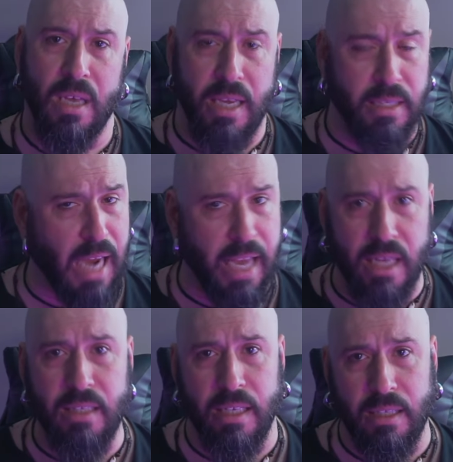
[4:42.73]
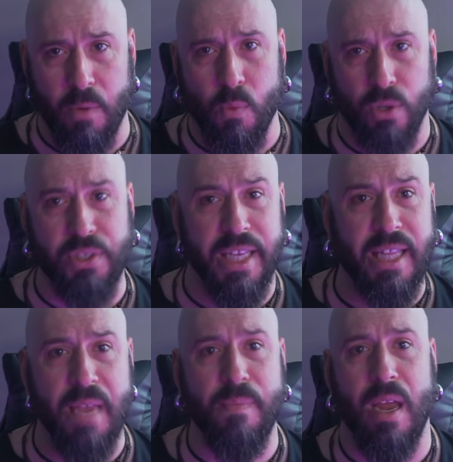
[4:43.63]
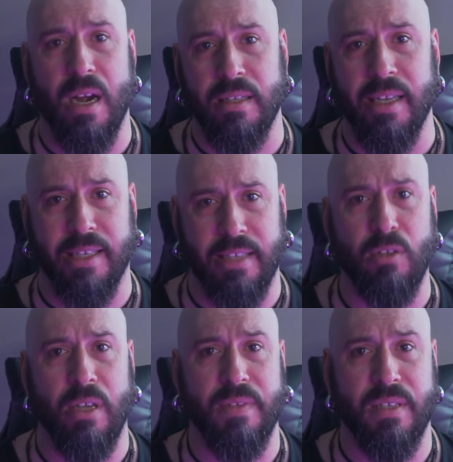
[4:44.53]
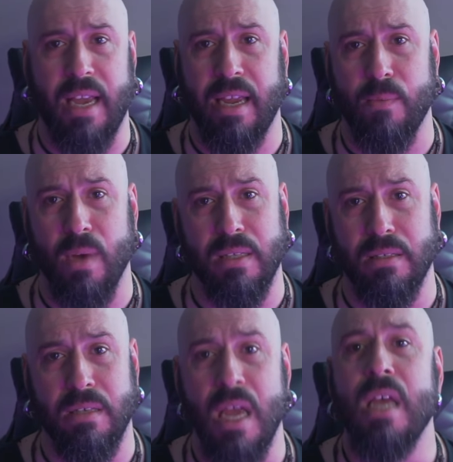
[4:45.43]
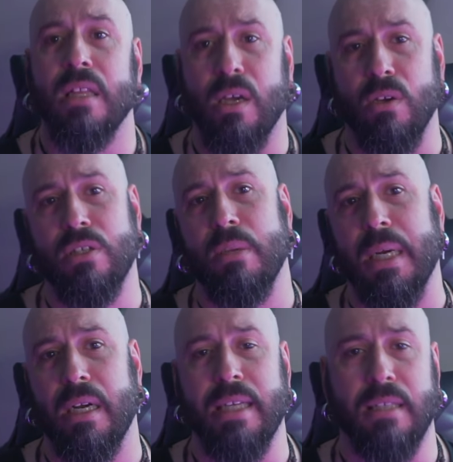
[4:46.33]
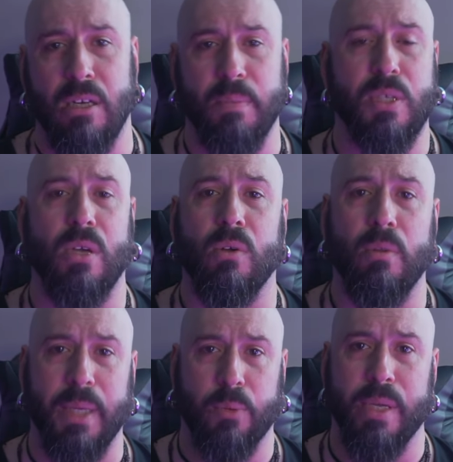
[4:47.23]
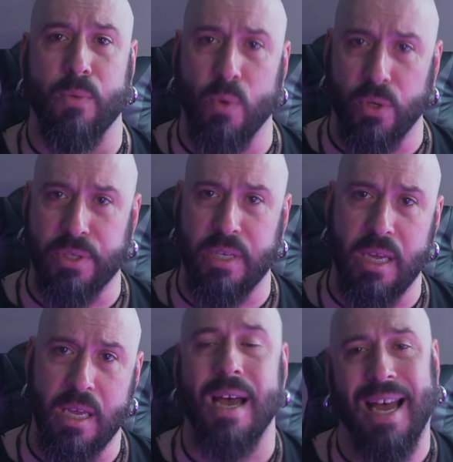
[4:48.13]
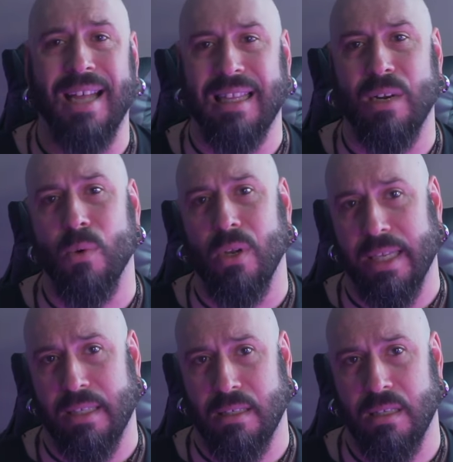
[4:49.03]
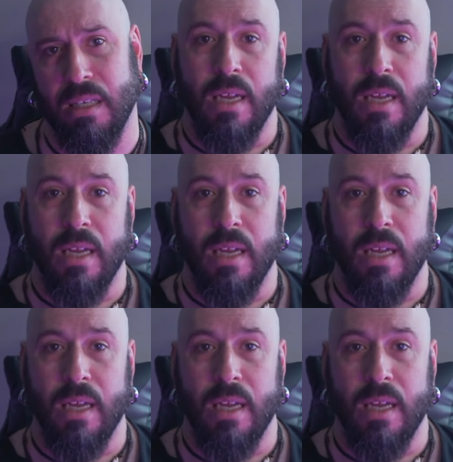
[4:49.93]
Insiders in the Yahtzee team heard the executives say once, "The customer is an obstacle between Yahtzee and their wallets."